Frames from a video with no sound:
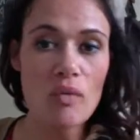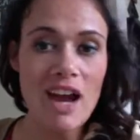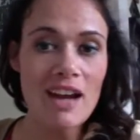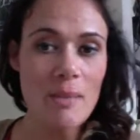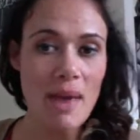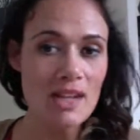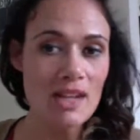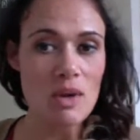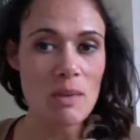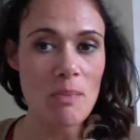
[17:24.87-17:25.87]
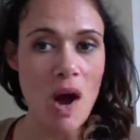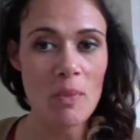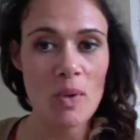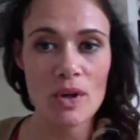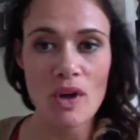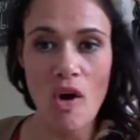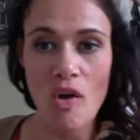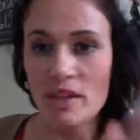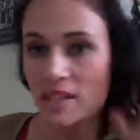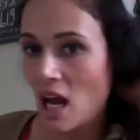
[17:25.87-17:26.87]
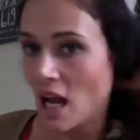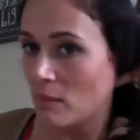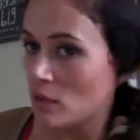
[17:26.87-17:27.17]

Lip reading: recommend doing popcorn all the time.